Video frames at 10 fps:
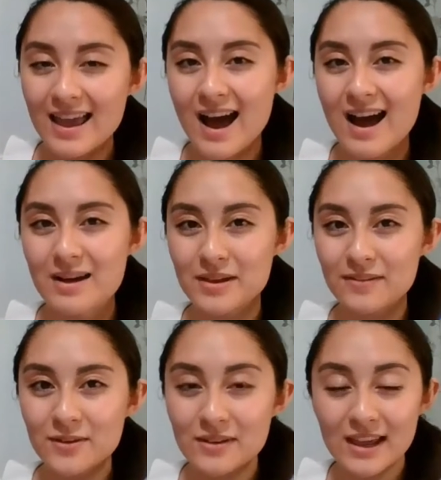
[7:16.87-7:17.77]
um, if
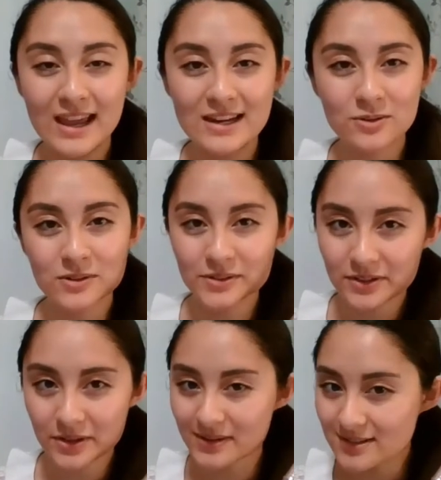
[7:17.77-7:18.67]
you can't hold your
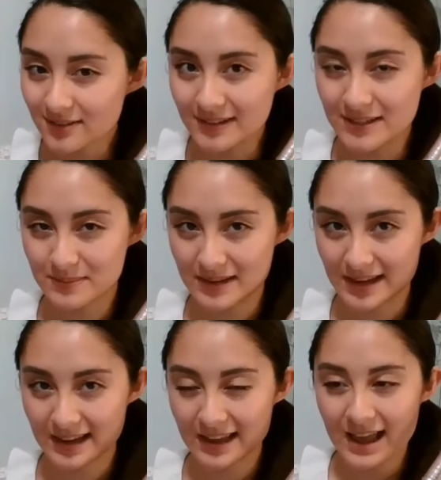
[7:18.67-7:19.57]
note as long as
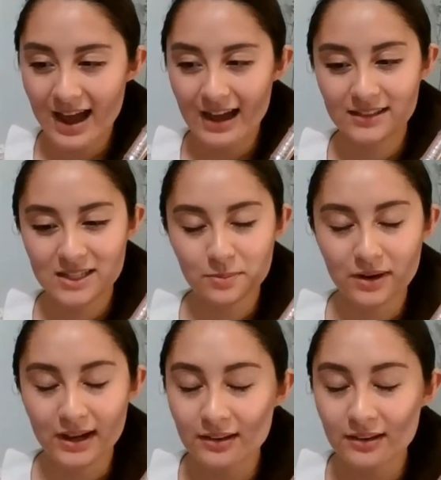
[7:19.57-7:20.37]
me at this point.